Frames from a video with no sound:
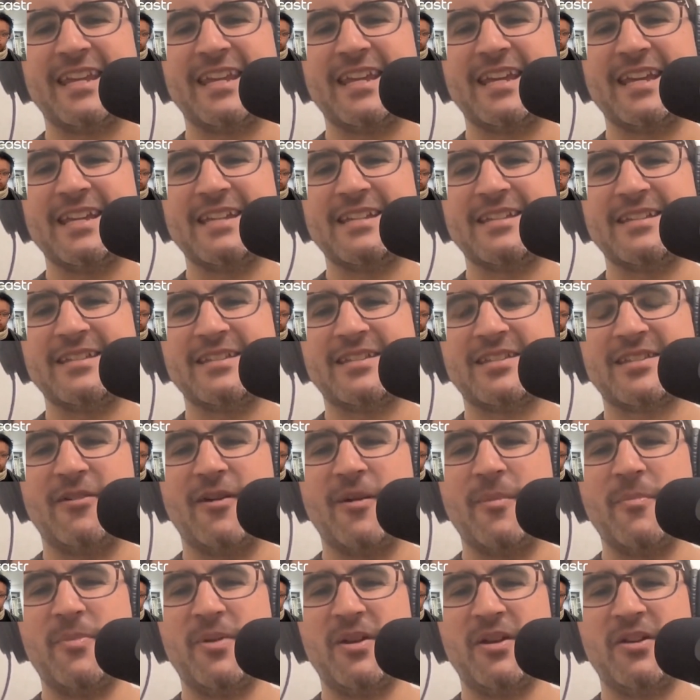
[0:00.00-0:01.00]
and
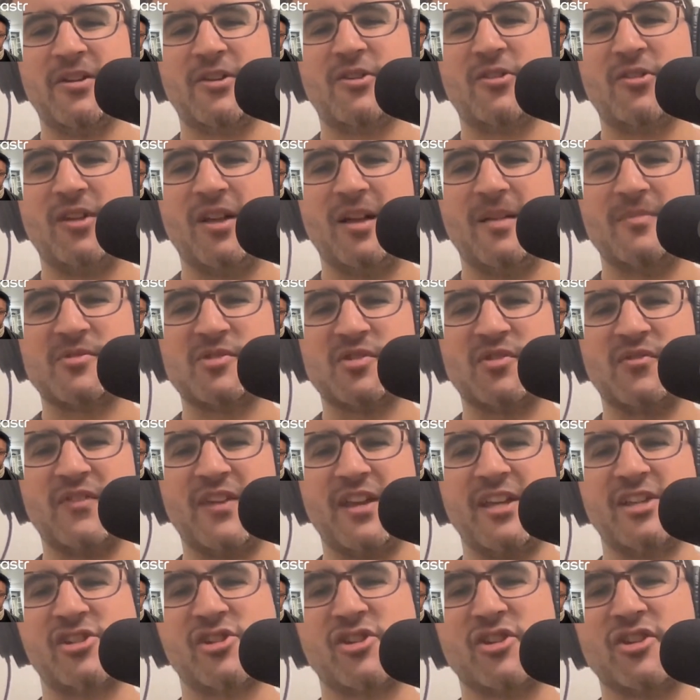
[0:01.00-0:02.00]
empirical
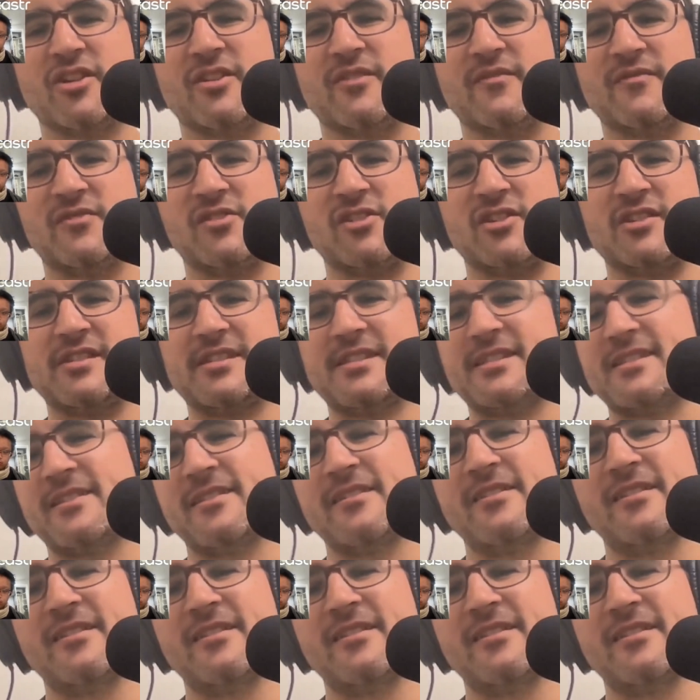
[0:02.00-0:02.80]
observation of just